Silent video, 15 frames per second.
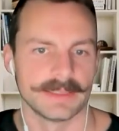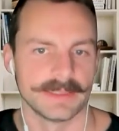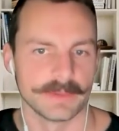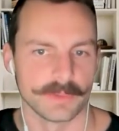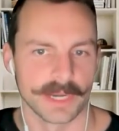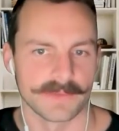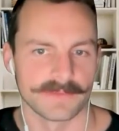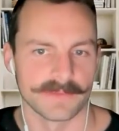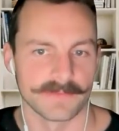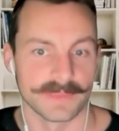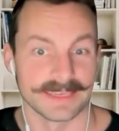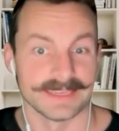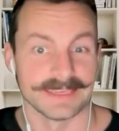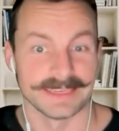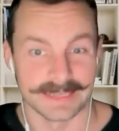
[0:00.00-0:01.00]
than they would have if
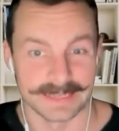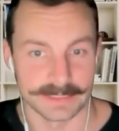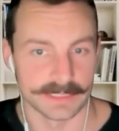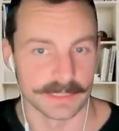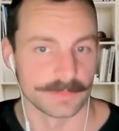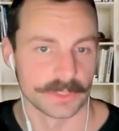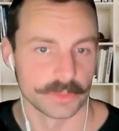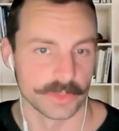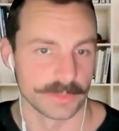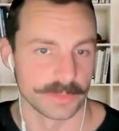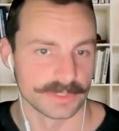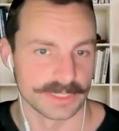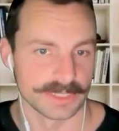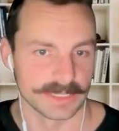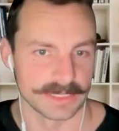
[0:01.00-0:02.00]
they needed to put
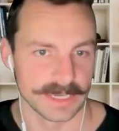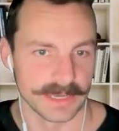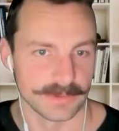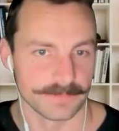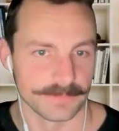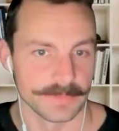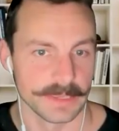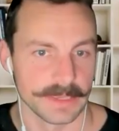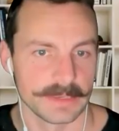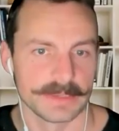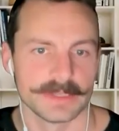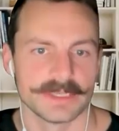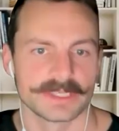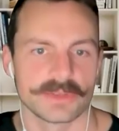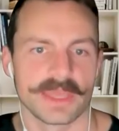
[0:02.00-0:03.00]
20% down.
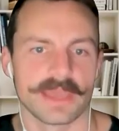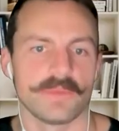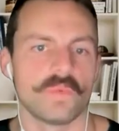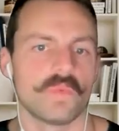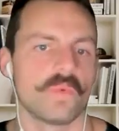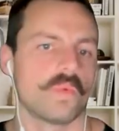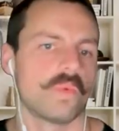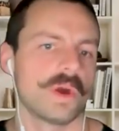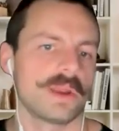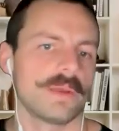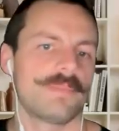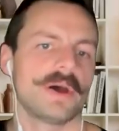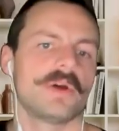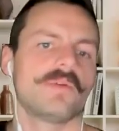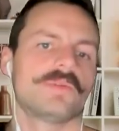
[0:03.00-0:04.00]
So then what
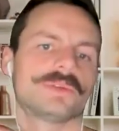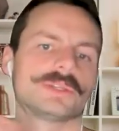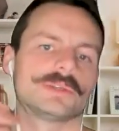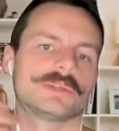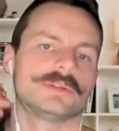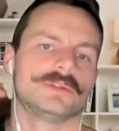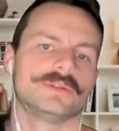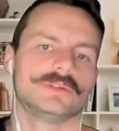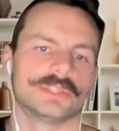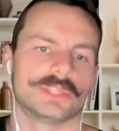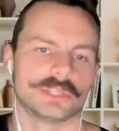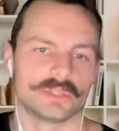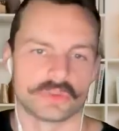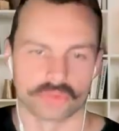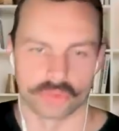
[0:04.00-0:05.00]
about
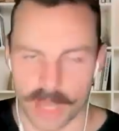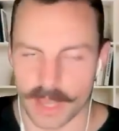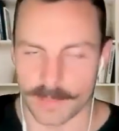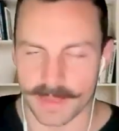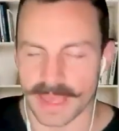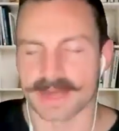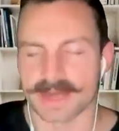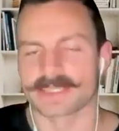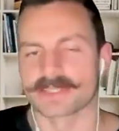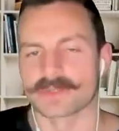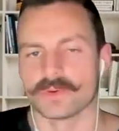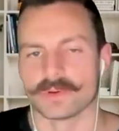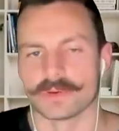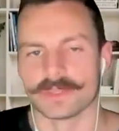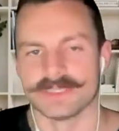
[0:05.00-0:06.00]
the drawbacks
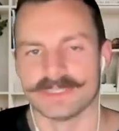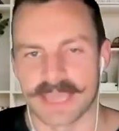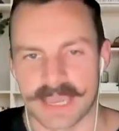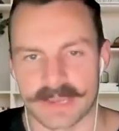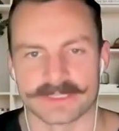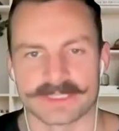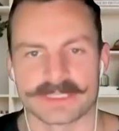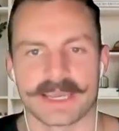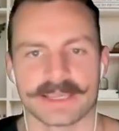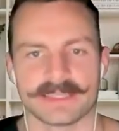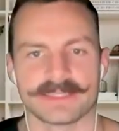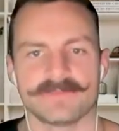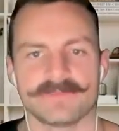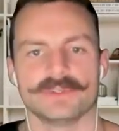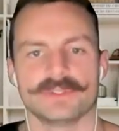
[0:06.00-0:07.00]
or the
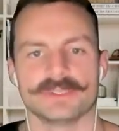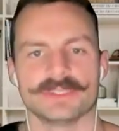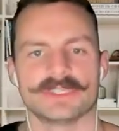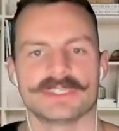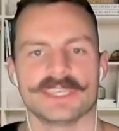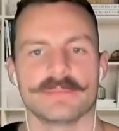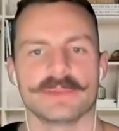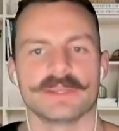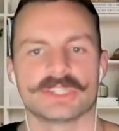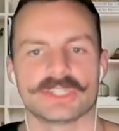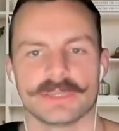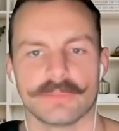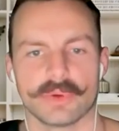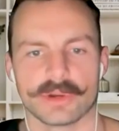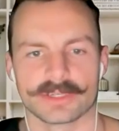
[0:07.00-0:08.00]
downsides of using
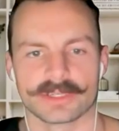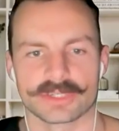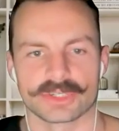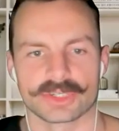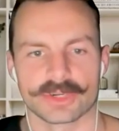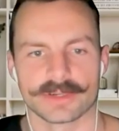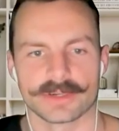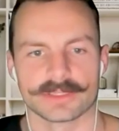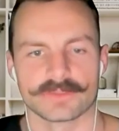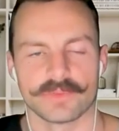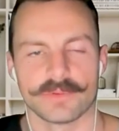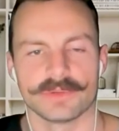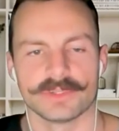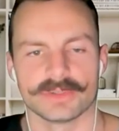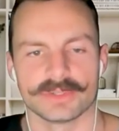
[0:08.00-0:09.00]
CMHC mortgage insurance?
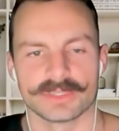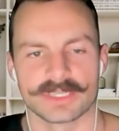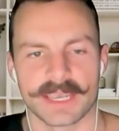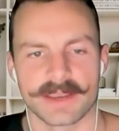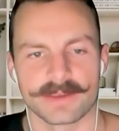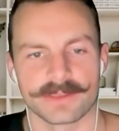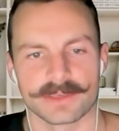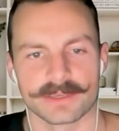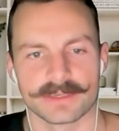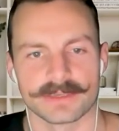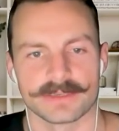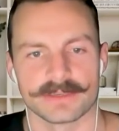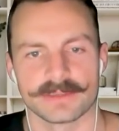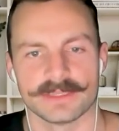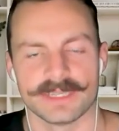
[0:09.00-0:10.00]
What would you say are
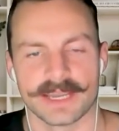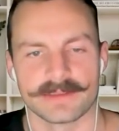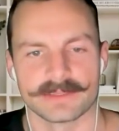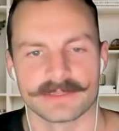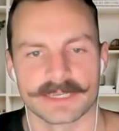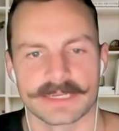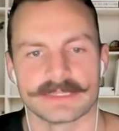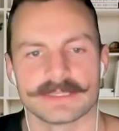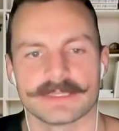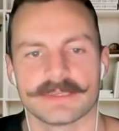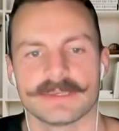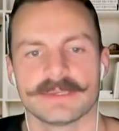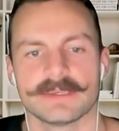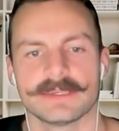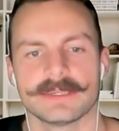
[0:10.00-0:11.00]
the downsides?